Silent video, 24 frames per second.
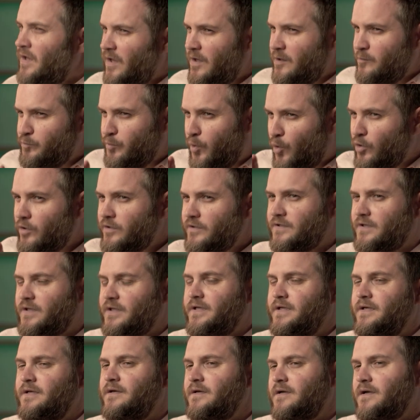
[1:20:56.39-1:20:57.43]

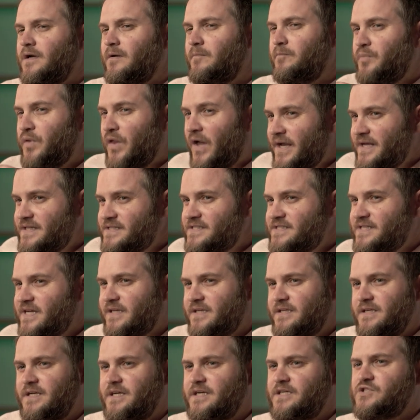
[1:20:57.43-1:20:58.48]
Importantly, compliance
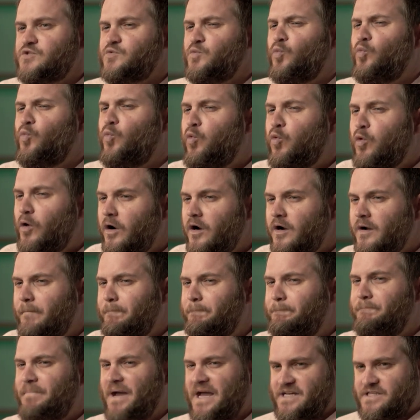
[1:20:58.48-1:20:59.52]
techniques work
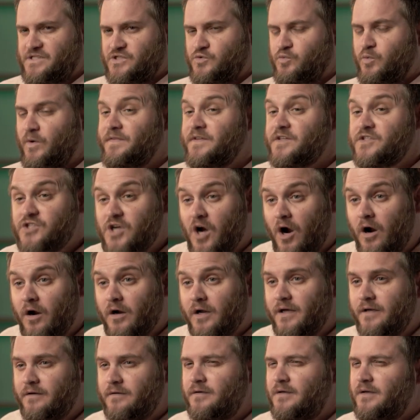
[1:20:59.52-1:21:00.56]
best when the
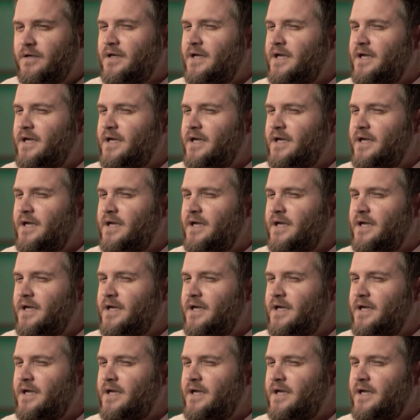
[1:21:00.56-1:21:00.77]
target,